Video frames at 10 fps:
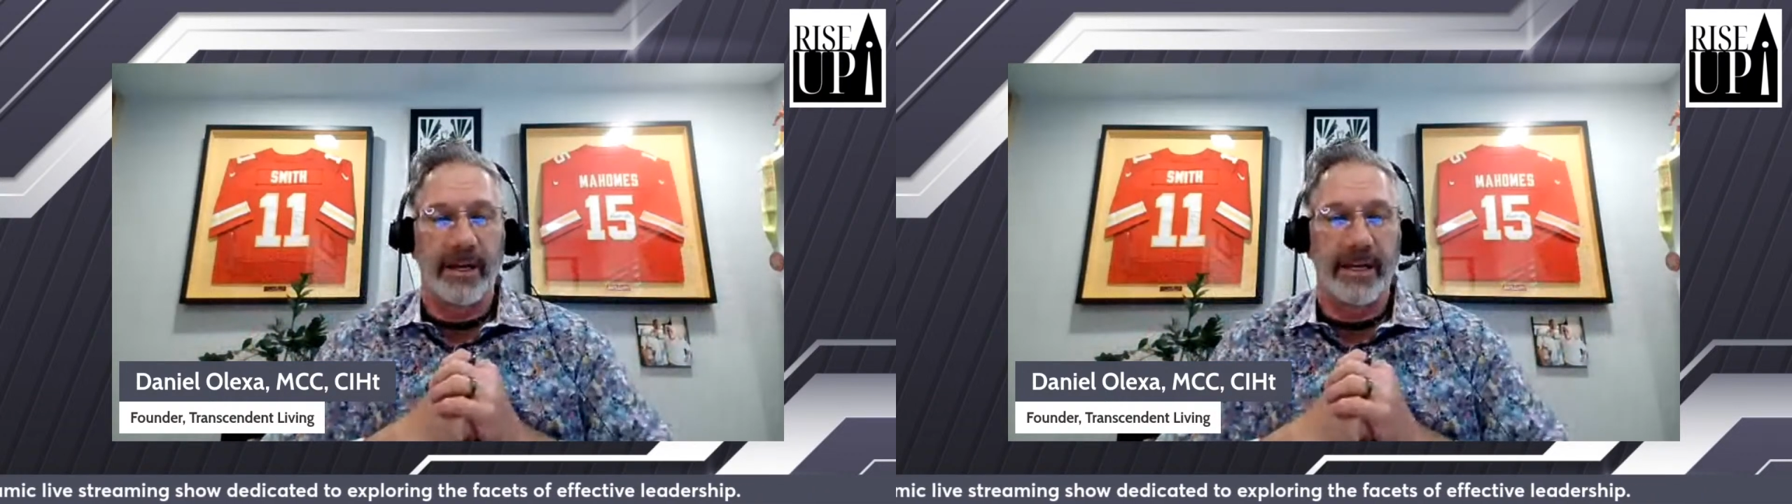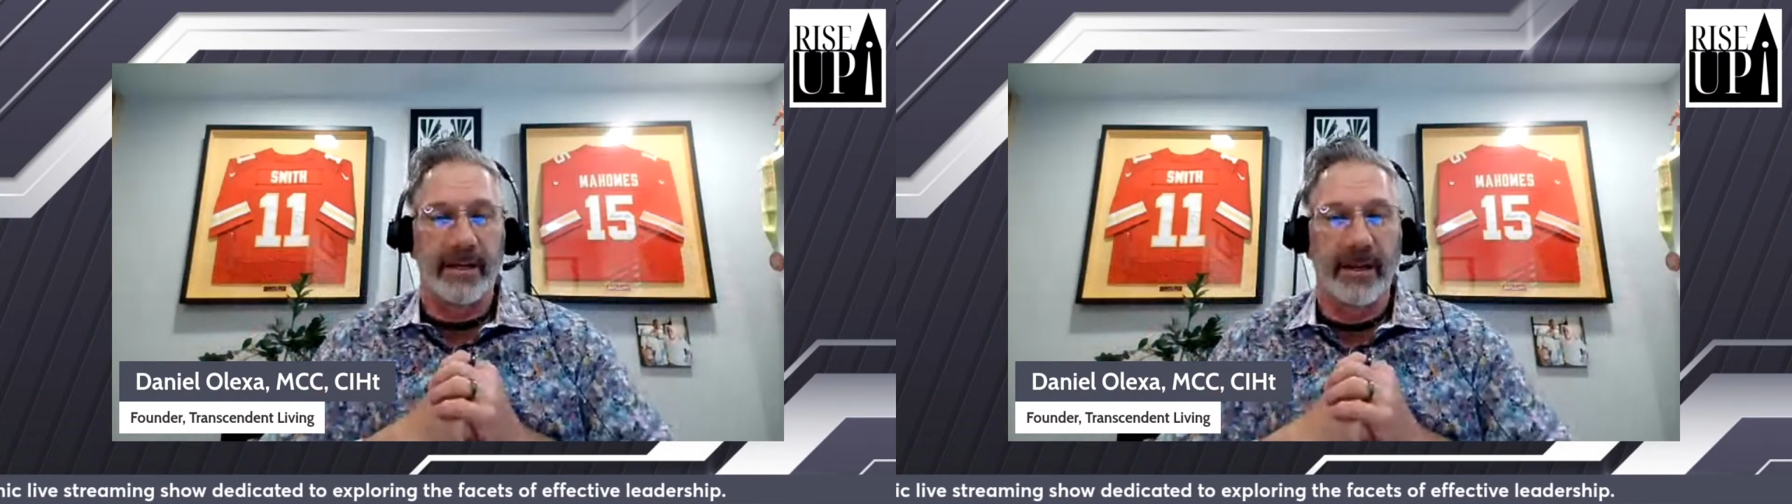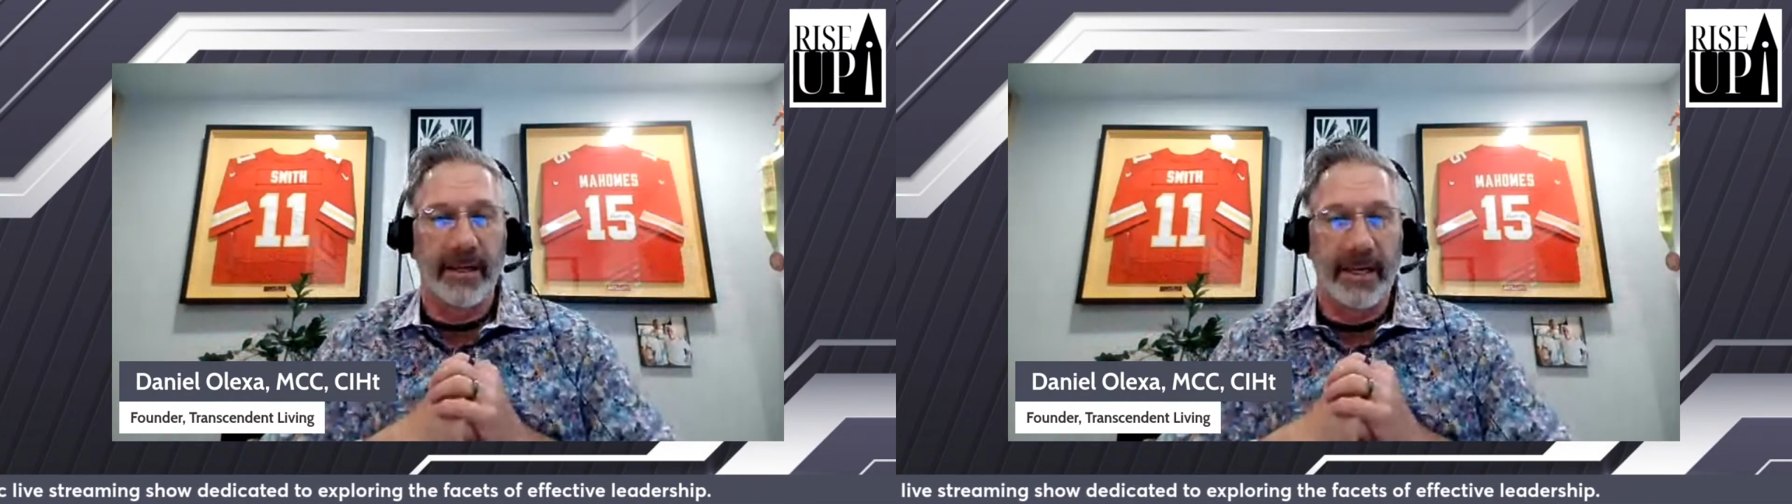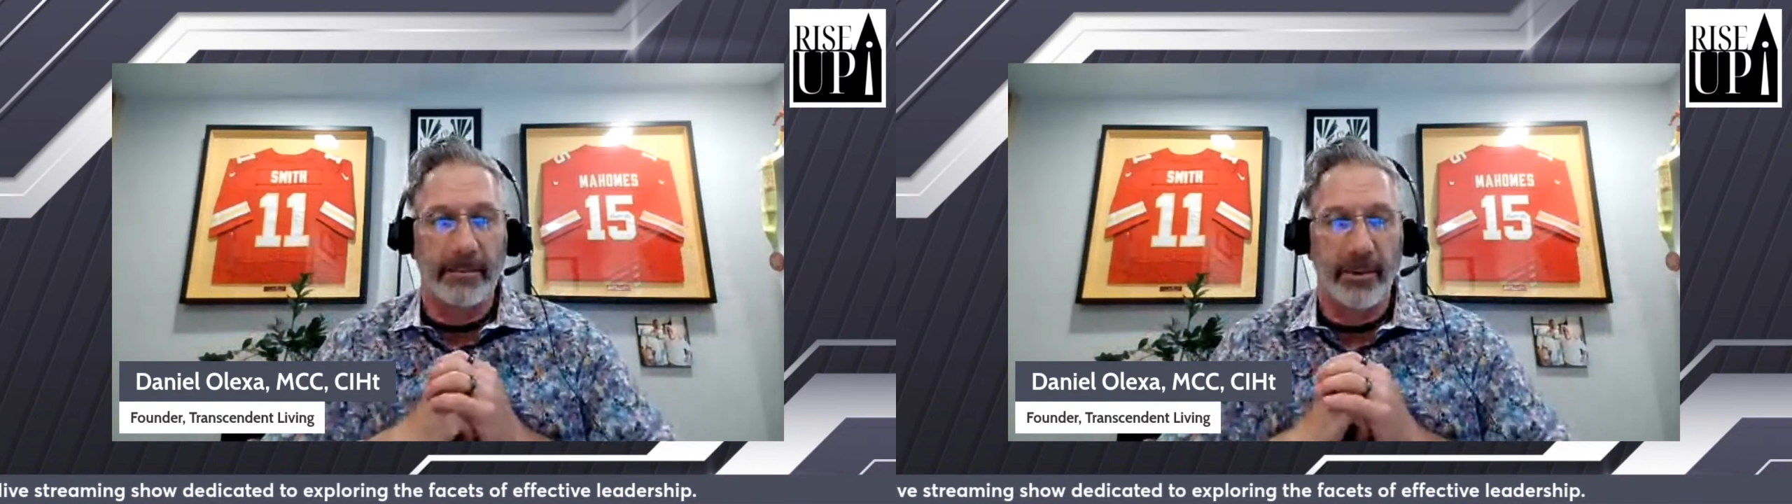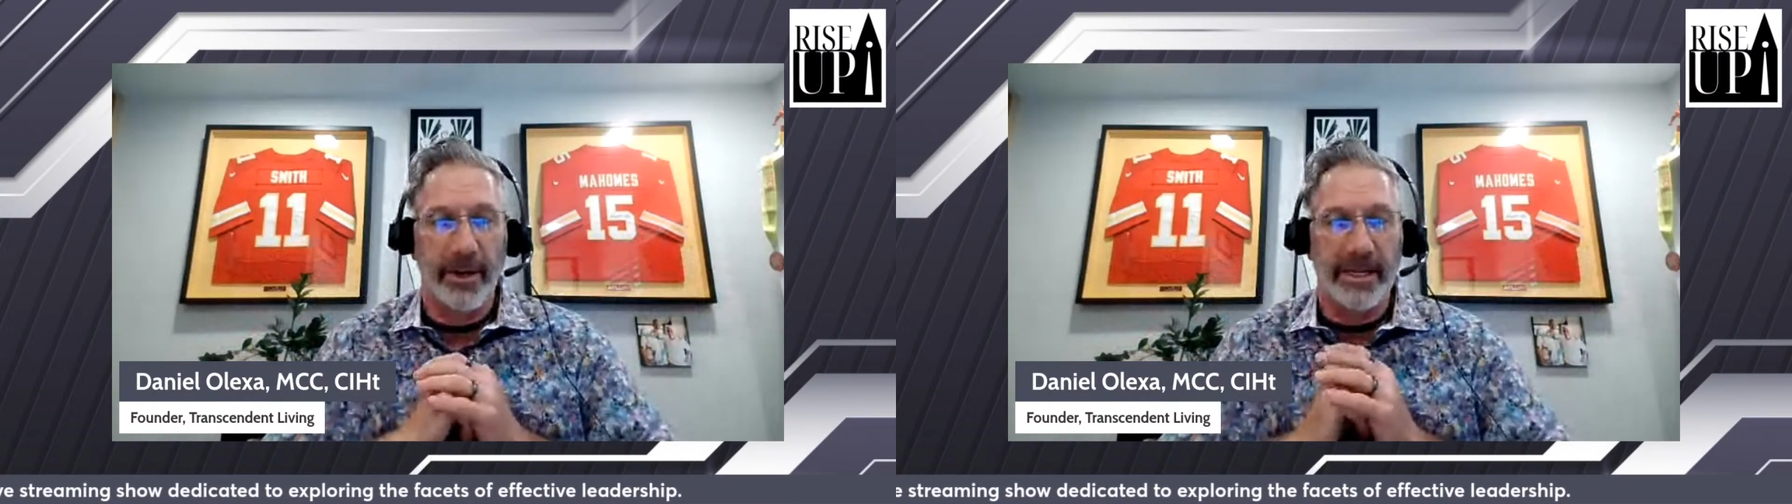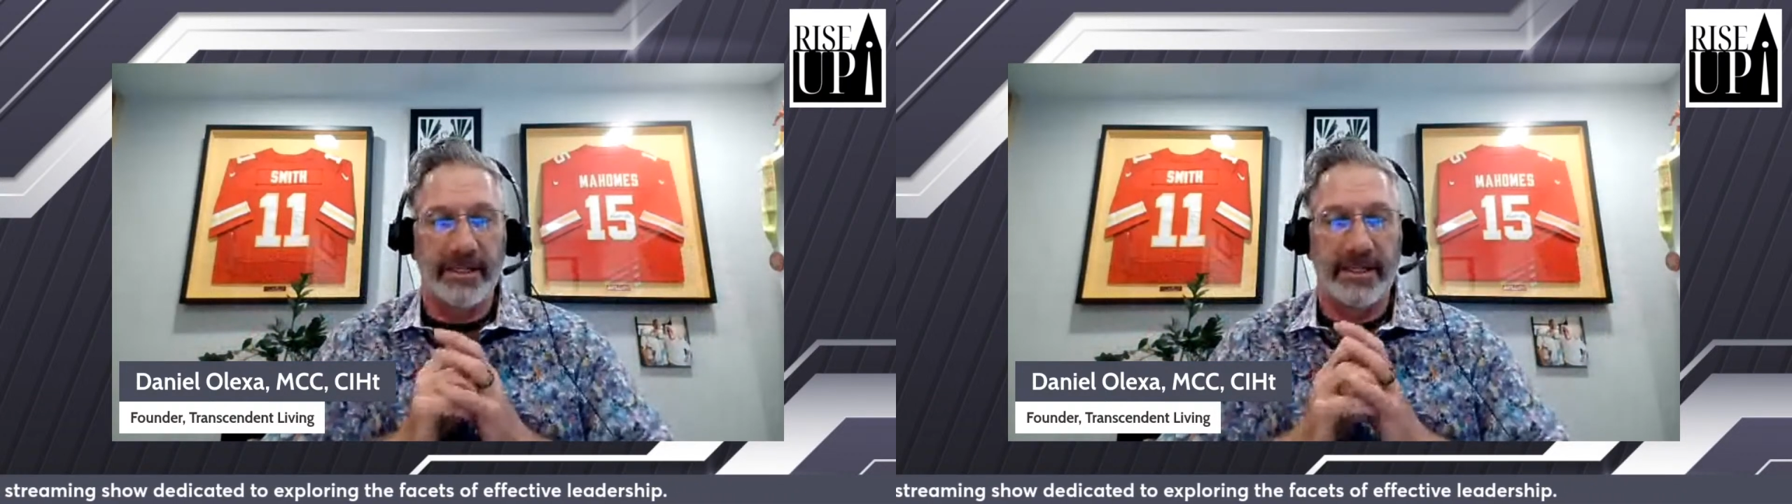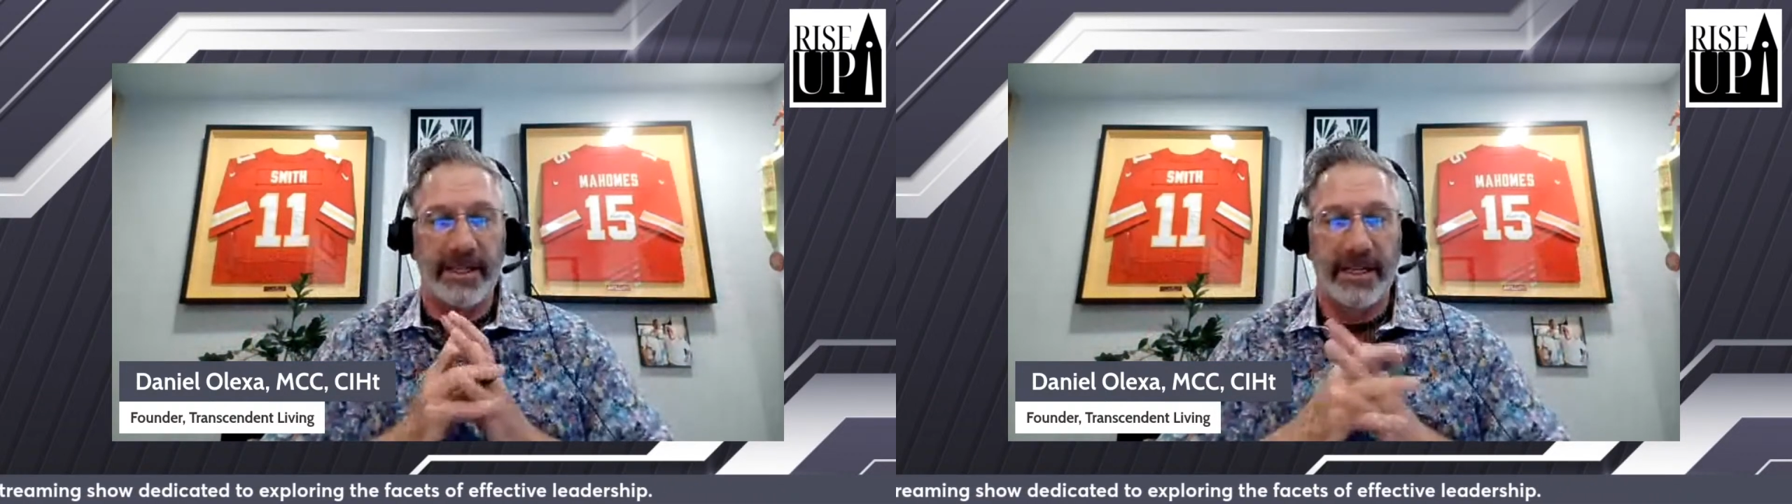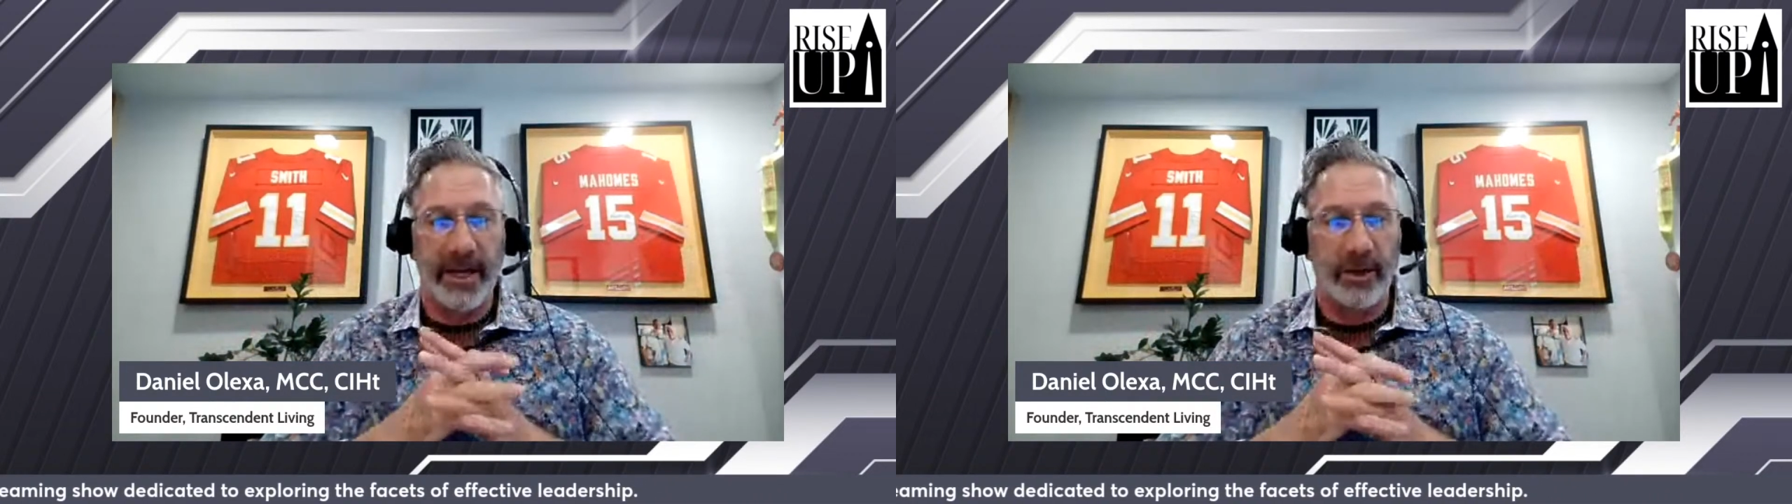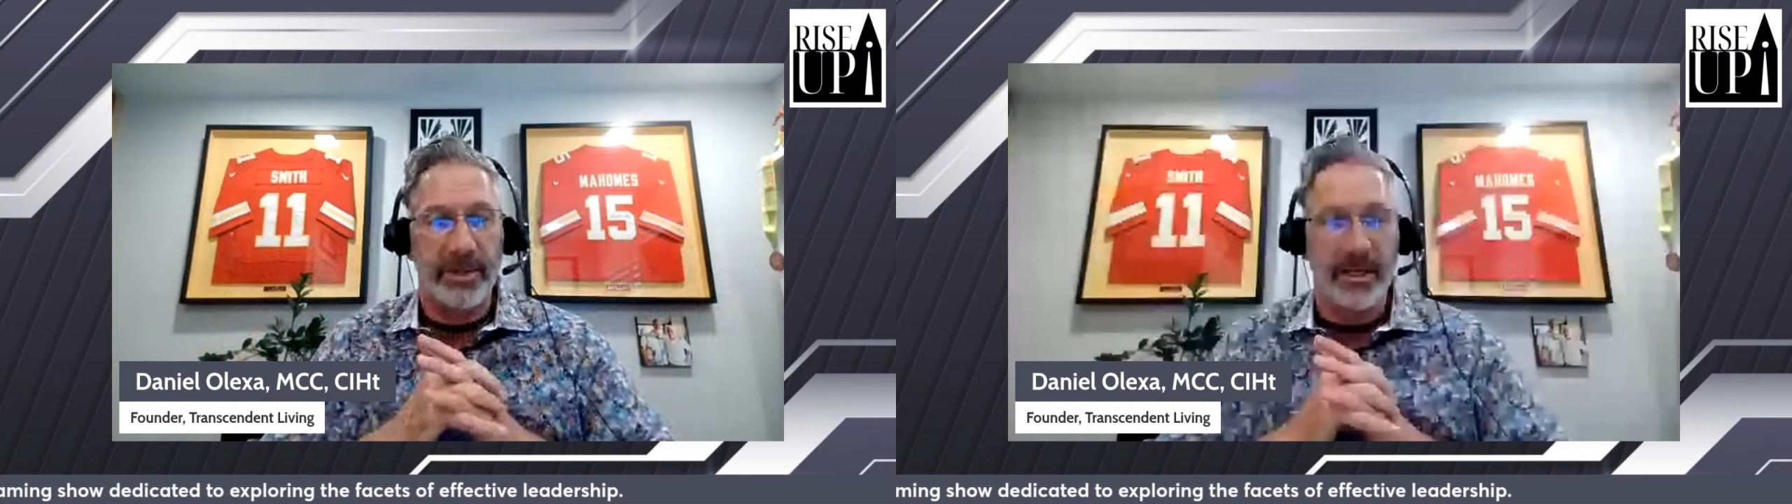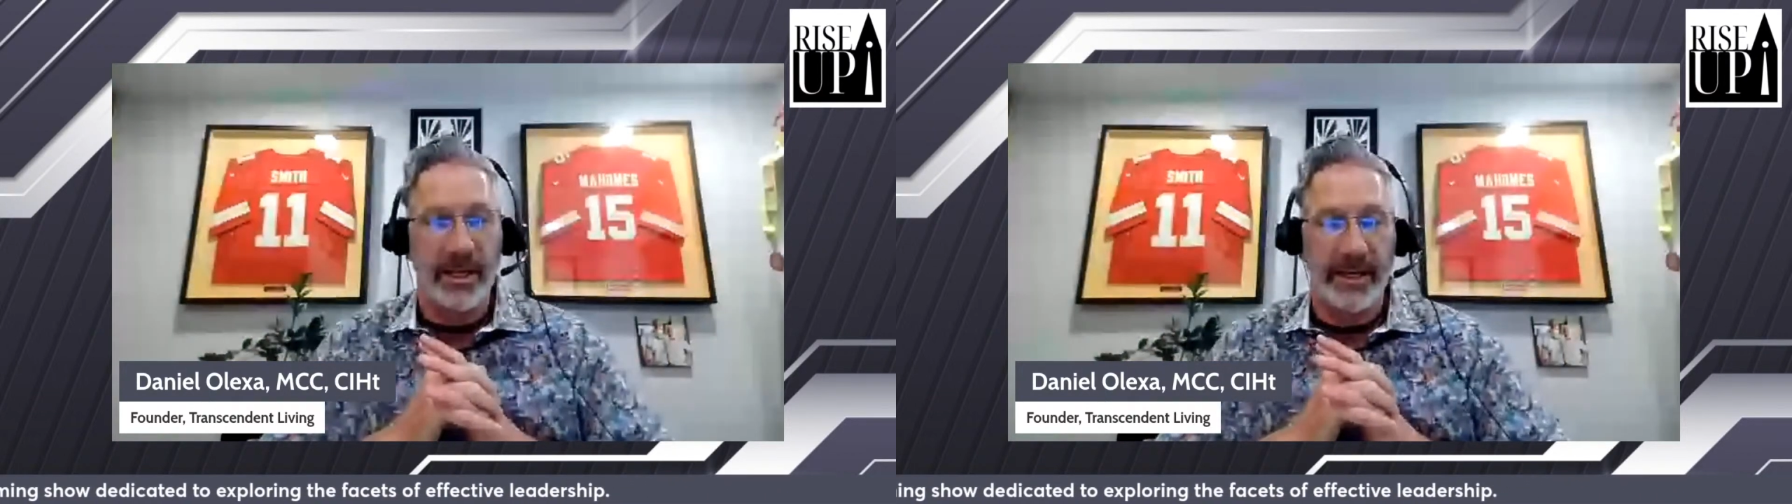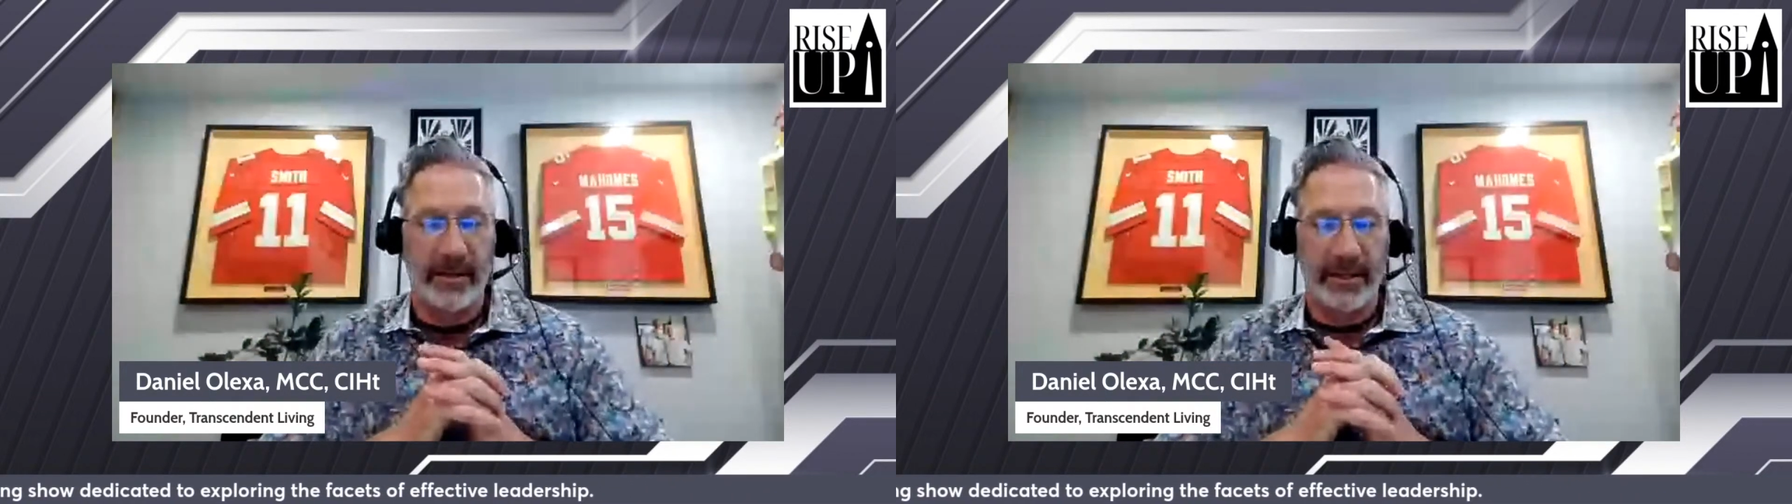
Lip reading: I embraced the LPI,